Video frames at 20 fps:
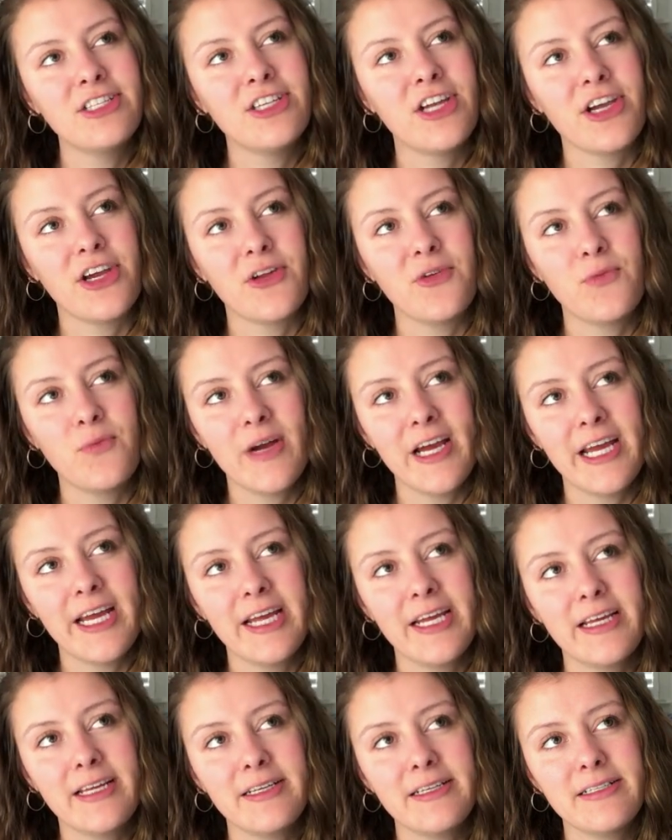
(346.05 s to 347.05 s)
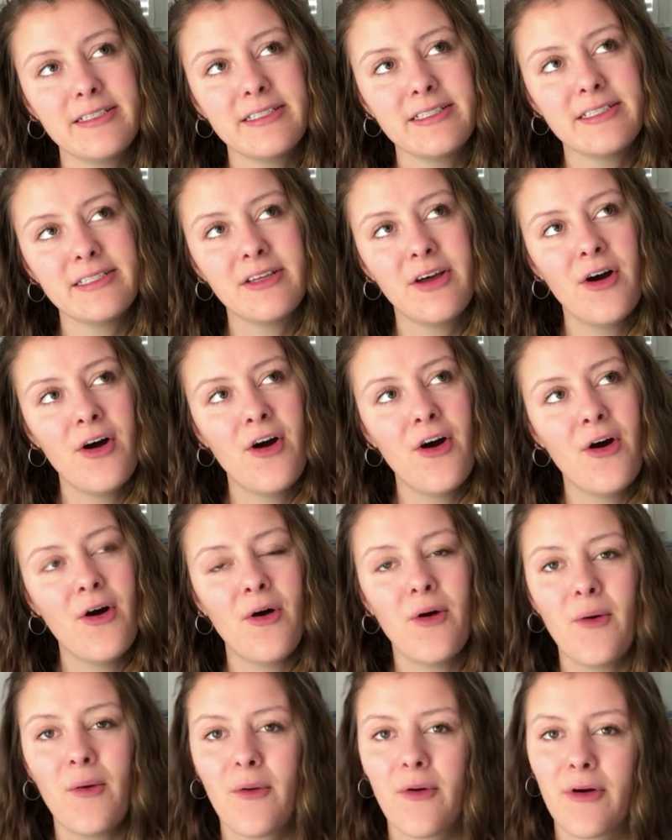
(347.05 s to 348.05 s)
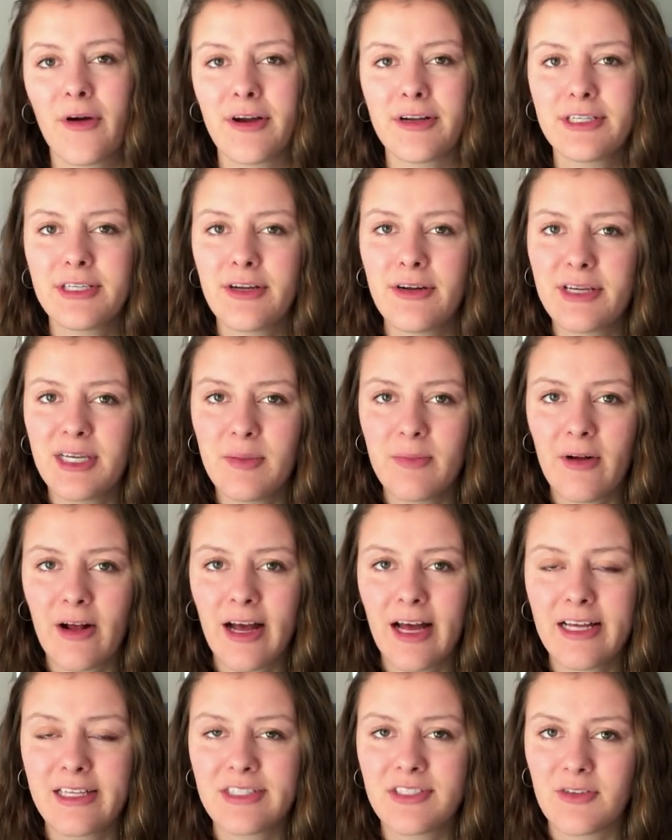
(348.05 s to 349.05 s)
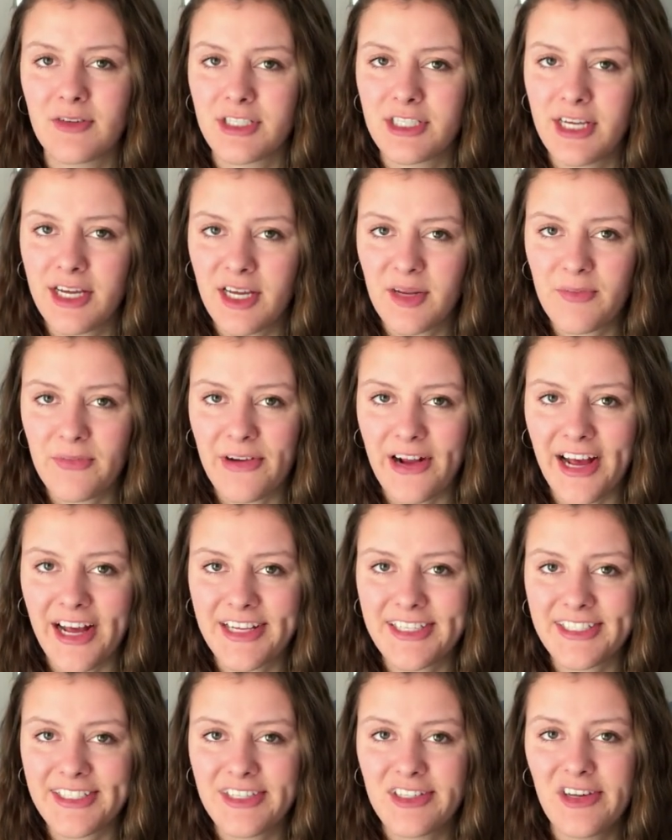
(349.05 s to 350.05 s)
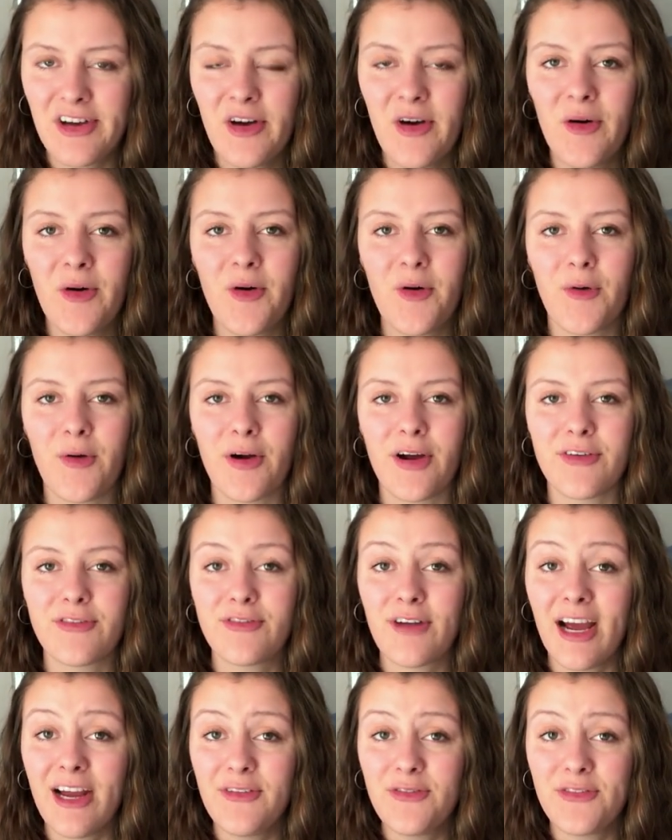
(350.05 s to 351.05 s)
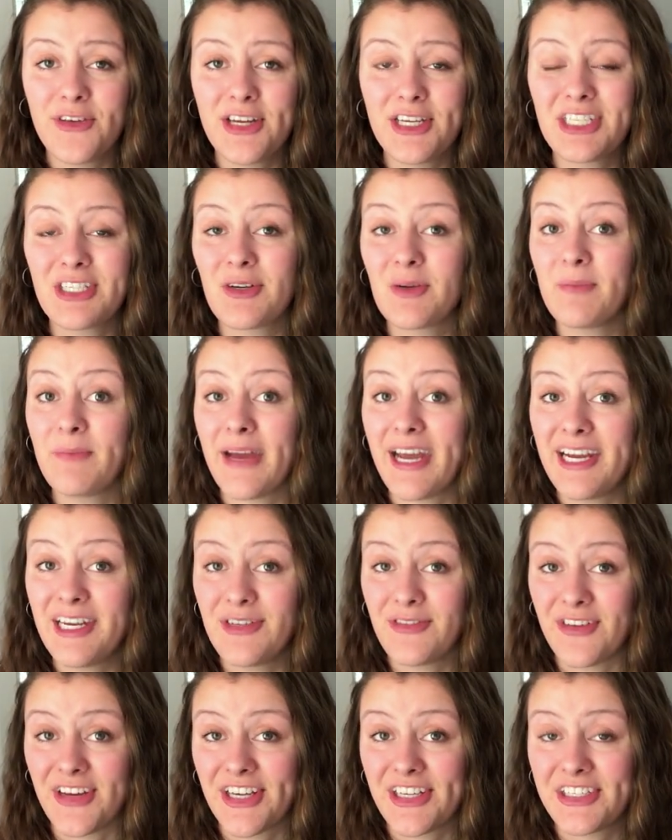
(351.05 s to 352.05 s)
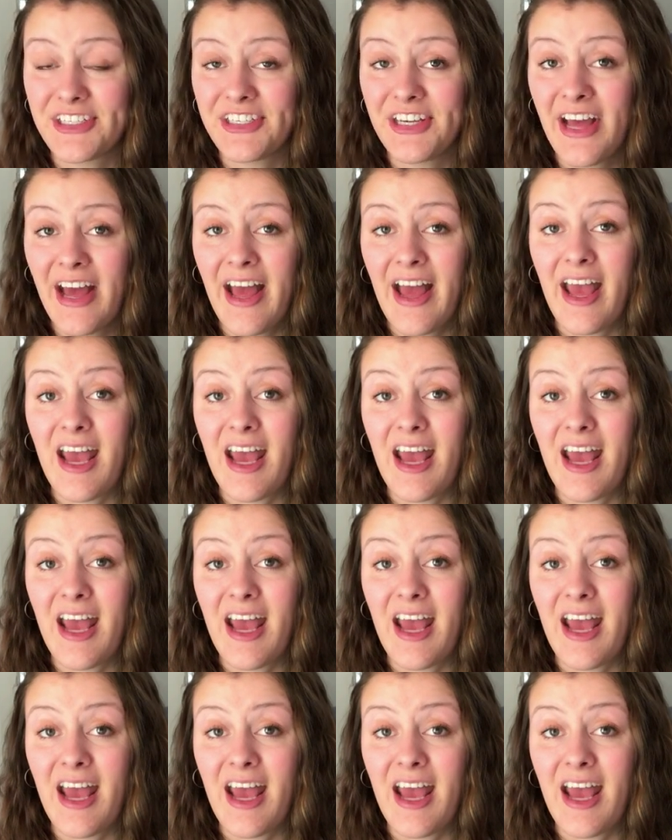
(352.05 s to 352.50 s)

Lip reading: chicken wings, or turkey breast, or chicken breast, or fried fish, or baked fish.